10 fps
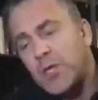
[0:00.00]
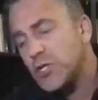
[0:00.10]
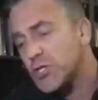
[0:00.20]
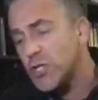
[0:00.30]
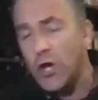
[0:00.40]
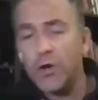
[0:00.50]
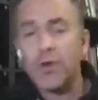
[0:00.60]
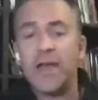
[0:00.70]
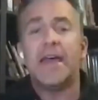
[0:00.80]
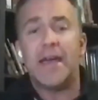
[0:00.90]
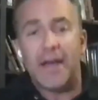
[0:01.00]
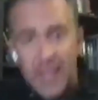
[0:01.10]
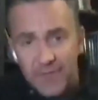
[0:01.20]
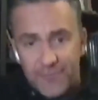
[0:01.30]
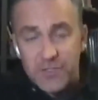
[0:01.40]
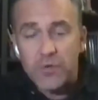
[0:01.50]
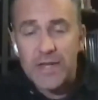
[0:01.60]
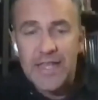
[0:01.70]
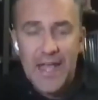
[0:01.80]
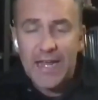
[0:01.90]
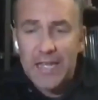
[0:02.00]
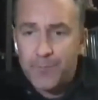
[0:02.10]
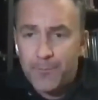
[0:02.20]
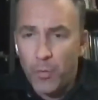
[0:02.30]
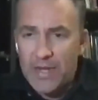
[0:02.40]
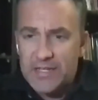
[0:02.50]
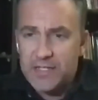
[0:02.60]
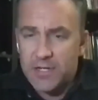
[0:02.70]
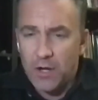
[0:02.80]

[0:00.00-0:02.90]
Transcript: So if during any point